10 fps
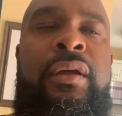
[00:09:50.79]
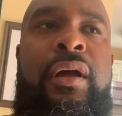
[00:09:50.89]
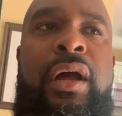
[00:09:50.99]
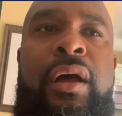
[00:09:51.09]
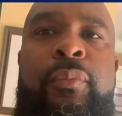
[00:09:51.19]

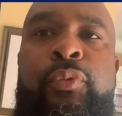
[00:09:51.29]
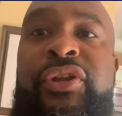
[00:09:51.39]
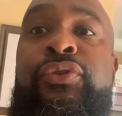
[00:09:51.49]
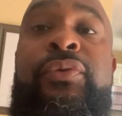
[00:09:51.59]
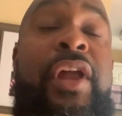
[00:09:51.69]
We
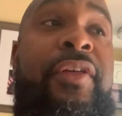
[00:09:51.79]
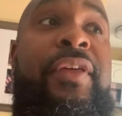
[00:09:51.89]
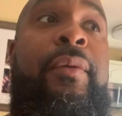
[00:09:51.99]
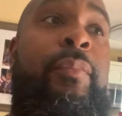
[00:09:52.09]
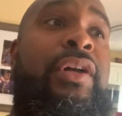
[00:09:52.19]
do
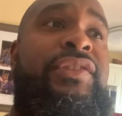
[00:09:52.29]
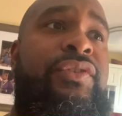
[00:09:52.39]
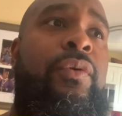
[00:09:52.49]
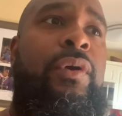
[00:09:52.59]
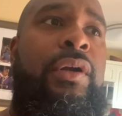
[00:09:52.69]
nothing but
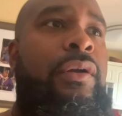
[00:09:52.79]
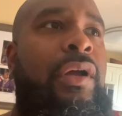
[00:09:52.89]
score.